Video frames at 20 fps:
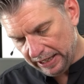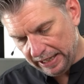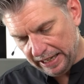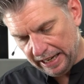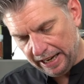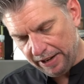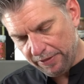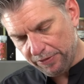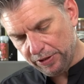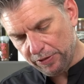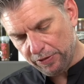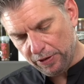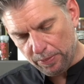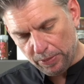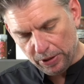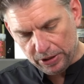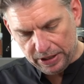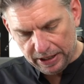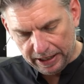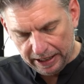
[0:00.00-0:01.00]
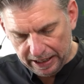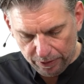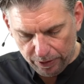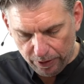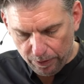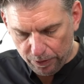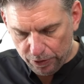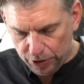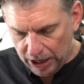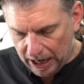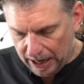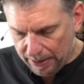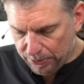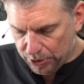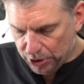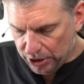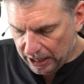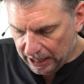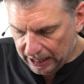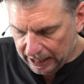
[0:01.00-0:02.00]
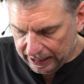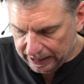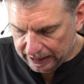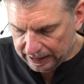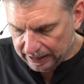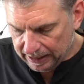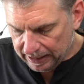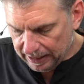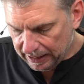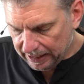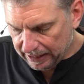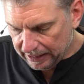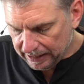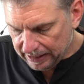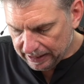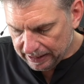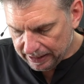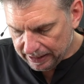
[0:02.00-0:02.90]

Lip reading: Cut each half of the mozzarella into 5 slices, and then